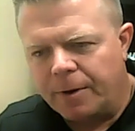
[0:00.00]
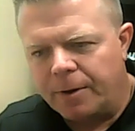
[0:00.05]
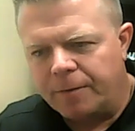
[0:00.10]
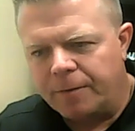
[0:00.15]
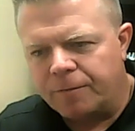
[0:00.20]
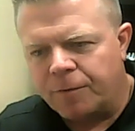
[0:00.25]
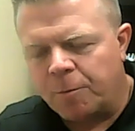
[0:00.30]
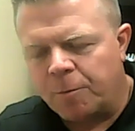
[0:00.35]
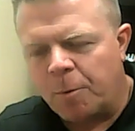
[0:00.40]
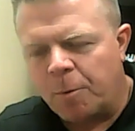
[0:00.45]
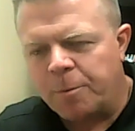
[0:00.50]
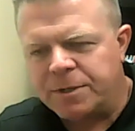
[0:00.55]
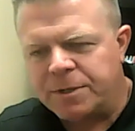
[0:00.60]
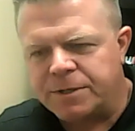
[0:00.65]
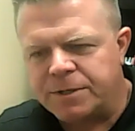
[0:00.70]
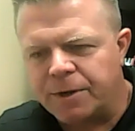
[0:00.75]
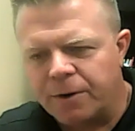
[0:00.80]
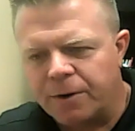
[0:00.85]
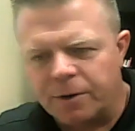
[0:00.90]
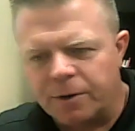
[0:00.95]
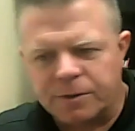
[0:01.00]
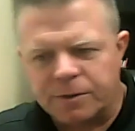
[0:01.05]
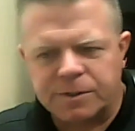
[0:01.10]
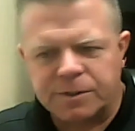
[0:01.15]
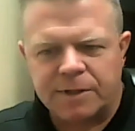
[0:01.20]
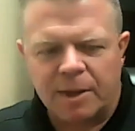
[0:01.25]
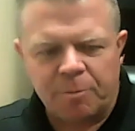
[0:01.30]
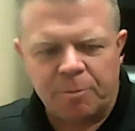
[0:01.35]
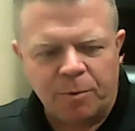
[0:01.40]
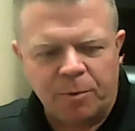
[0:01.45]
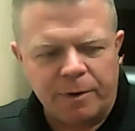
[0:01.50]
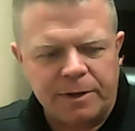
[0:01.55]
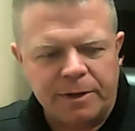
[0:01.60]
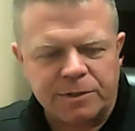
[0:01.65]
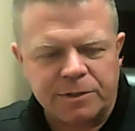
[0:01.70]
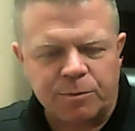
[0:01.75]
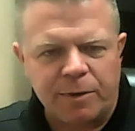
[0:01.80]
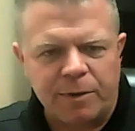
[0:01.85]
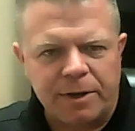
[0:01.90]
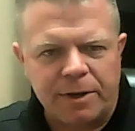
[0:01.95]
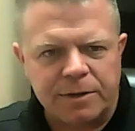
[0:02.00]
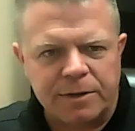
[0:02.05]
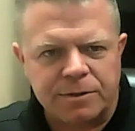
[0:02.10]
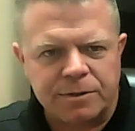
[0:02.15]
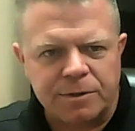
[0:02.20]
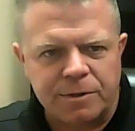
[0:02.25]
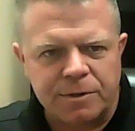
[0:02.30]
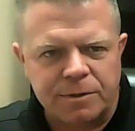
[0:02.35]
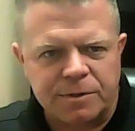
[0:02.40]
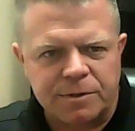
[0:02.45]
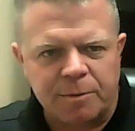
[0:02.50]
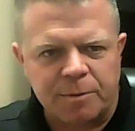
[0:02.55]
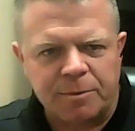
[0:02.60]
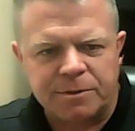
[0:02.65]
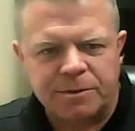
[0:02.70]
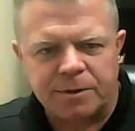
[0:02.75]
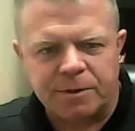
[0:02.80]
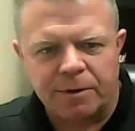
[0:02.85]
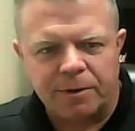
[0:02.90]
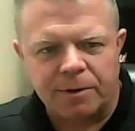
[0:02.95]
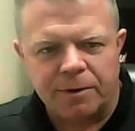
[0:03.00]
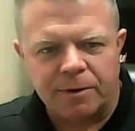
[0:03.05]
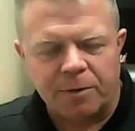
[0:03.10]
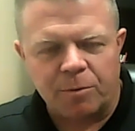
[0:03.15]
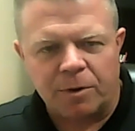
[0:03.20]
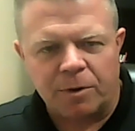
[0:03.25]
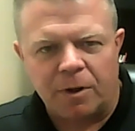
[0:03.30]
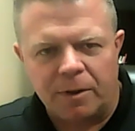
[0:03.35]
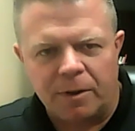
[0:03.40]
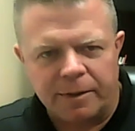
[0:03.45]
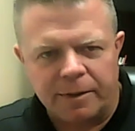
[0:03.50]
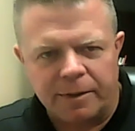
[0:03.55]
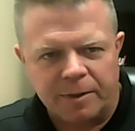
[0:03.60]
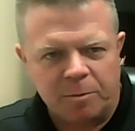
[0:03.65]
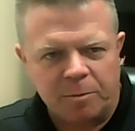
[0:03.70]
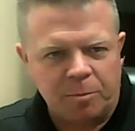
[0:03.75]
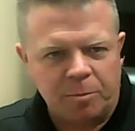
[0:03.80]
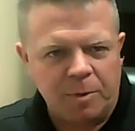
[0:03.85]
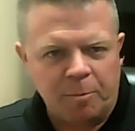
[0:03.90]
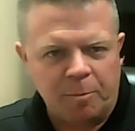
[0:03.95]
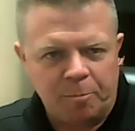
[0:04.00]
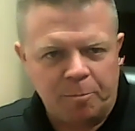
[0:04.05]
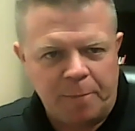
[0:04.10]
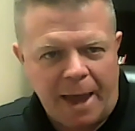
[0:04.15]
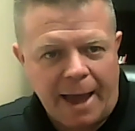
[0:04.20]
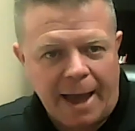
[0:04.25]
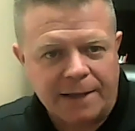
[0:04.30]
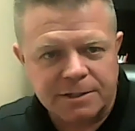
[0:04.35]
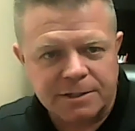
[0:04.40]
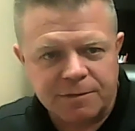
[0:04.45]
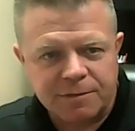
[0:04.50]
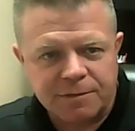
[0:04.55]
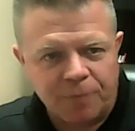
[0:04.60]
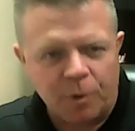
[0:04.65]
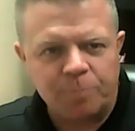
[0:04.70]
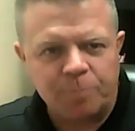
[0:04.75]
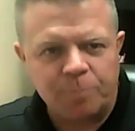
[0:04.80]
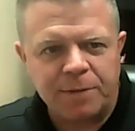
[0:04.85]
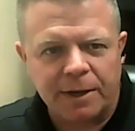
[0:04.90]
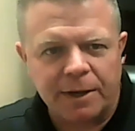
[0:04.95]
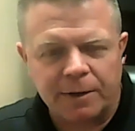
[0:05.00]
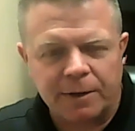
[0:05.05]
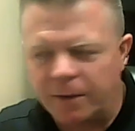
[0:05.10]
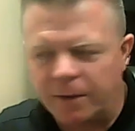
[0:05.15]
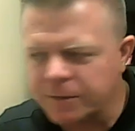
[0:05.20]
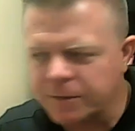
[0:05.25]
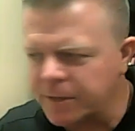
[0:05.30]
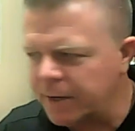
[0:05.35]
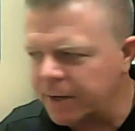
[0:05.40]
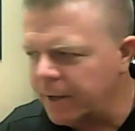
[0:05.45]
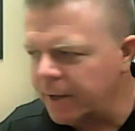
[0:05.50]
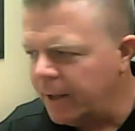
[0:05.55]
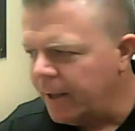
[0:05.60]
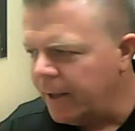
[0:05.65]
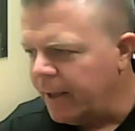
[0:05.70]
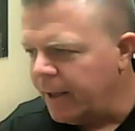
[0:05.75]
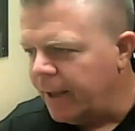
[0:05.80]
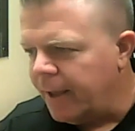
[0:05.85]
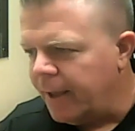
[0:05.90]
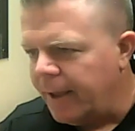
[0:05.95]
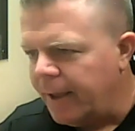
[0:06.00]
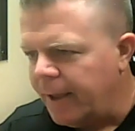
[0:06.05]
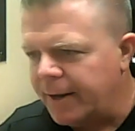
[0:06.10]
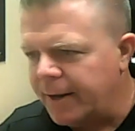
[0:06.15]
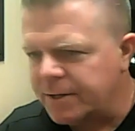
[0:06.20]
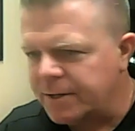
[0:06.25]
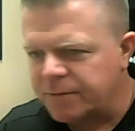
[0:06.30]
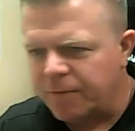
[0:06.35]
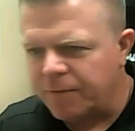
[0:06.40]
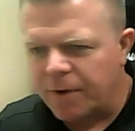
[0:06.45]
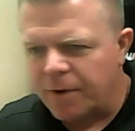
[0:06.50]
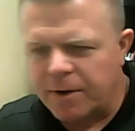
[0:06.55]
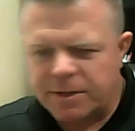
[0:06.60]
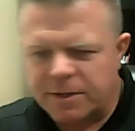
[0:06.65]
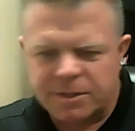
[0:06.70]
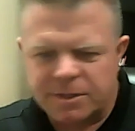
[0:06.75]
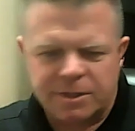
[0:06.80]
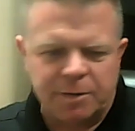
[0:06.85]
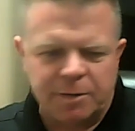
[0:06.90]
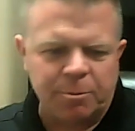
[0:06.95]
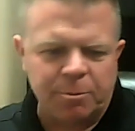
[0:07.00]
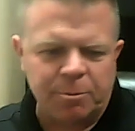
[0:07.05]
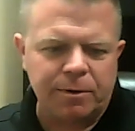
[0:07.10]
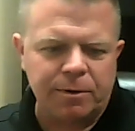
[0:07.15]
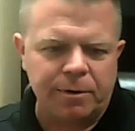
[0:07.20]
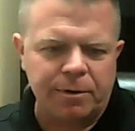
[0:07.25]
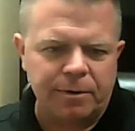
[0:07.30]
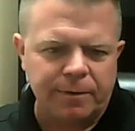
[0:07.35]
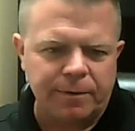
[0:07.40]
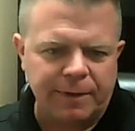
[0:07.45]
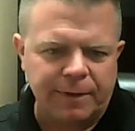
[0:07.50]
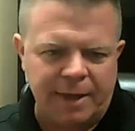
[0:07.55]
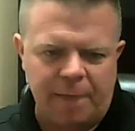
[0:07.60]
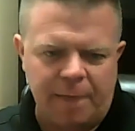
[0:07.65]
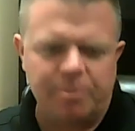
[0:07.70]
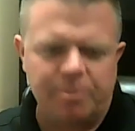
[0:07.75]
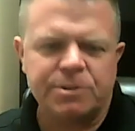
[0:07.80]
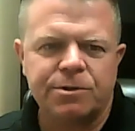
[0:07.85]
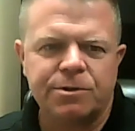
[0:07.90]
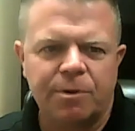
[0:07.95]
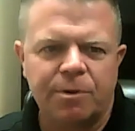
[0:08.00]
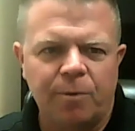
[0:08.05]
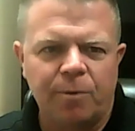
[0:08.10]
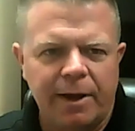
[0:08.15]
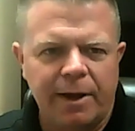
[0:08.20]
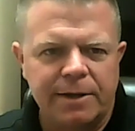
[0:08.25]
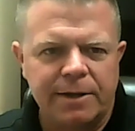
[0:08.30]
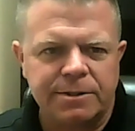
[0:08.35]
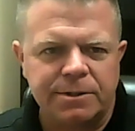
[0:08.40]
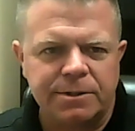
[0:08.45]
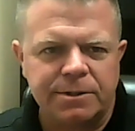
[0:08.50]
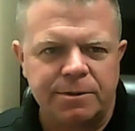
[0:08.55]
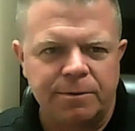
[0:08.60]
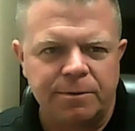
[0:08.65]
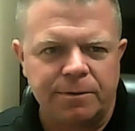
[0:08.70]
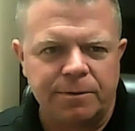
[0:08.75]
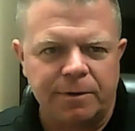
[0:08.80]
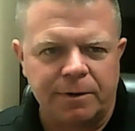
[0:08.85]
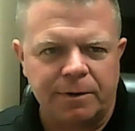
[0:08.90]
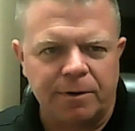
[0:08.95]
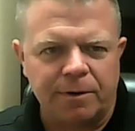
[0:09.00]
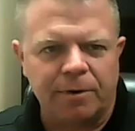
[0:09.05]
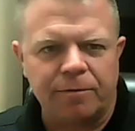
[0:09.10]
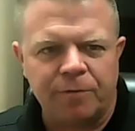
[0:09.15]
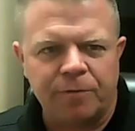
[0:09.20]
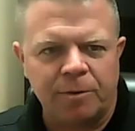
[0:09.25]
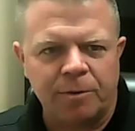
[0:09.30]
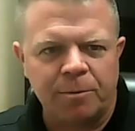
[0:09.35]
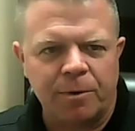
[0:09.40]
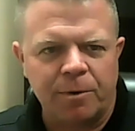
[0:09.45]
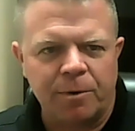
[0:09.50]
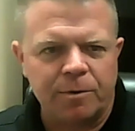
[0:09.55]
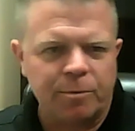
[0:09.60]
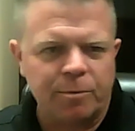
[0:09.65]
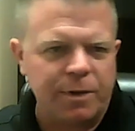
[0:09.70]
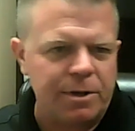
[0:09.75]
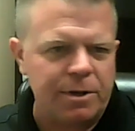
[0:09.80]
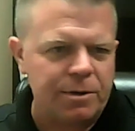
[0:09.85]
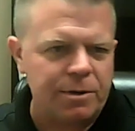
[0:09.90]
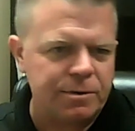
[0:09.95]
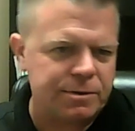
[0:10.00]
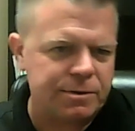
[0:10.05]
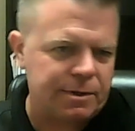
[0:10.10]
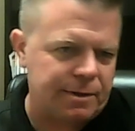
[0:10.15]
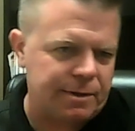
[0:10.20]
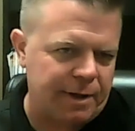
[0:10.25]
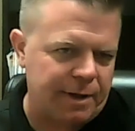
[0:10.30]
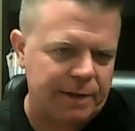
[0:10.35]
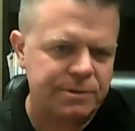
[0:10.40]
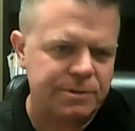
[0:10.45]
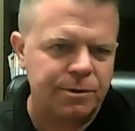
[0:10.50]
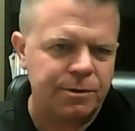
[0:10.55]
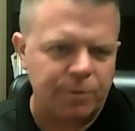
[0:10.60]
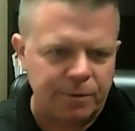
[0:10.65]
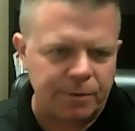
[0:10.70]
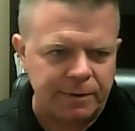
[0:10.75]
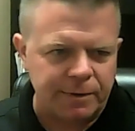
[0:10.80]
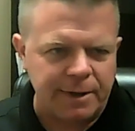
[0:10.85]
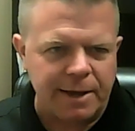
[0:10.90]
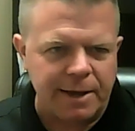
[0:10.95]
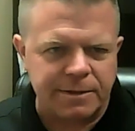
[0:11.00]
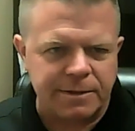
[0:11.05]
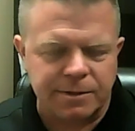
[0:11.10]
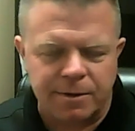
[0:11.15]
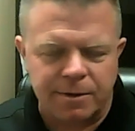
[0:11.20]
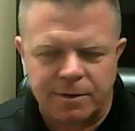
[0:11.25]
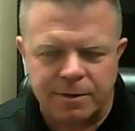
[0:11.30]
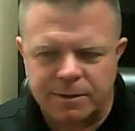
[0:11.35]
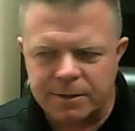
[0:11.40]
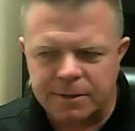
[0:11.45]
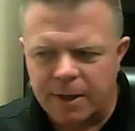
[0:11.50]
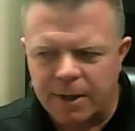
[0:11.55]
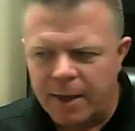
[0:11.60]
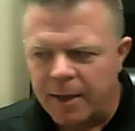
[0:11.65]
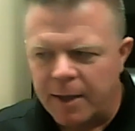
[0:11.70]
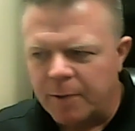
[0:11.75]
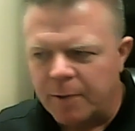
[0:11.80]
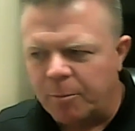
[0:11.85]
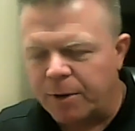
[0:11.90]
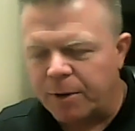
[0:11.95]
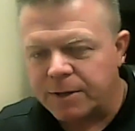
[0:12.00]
a material standpoint is we introduced a material that we're calling the pass foam technology. And it's very similar chemistry wise to the current foam core we use in the X4 and the A series, but it's